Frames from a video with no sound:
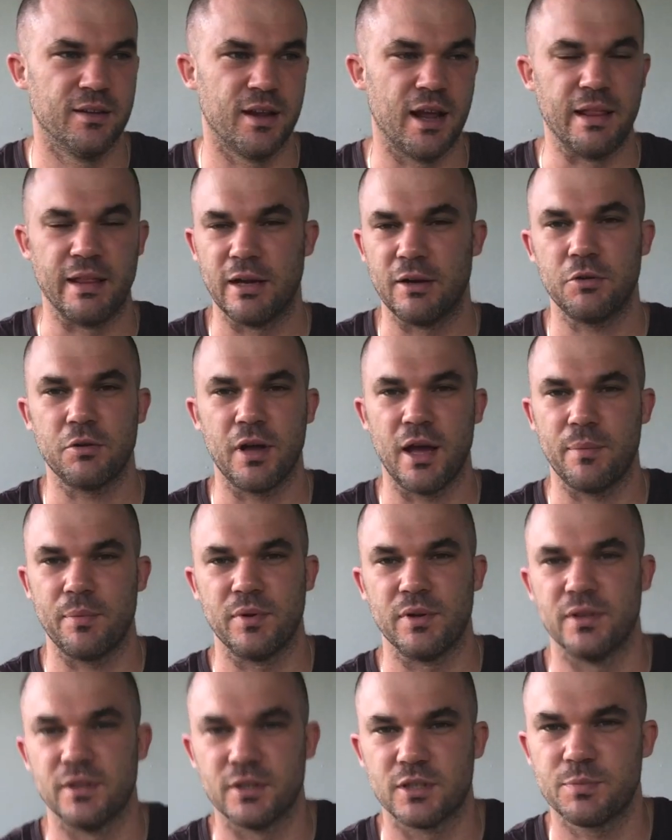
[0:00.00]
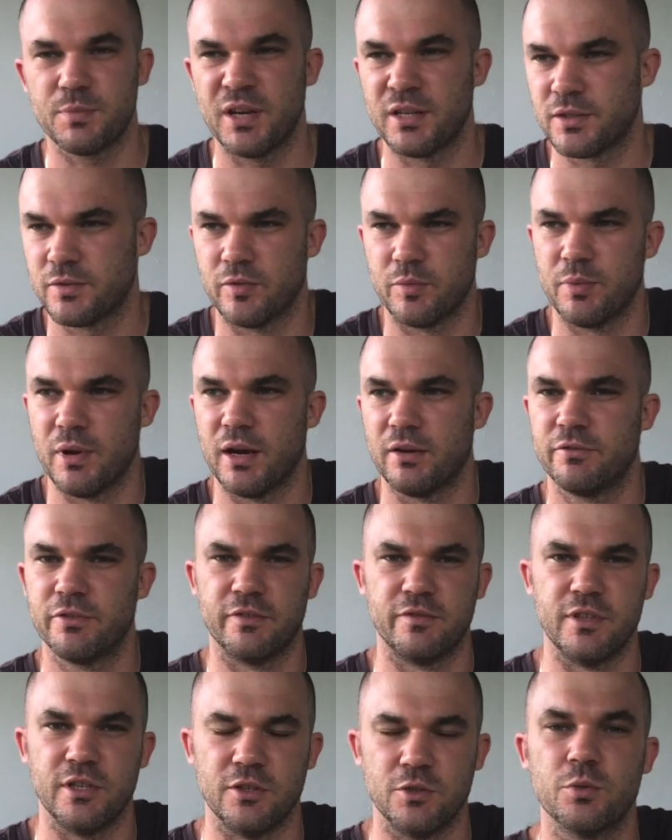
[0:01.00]
And that all happened in the space of about
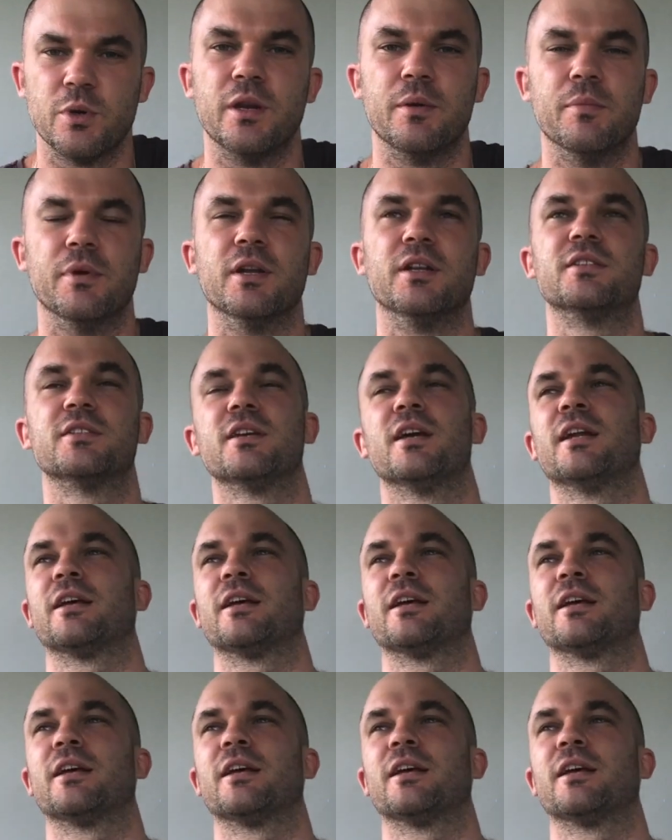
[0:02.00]
15-20 minutes.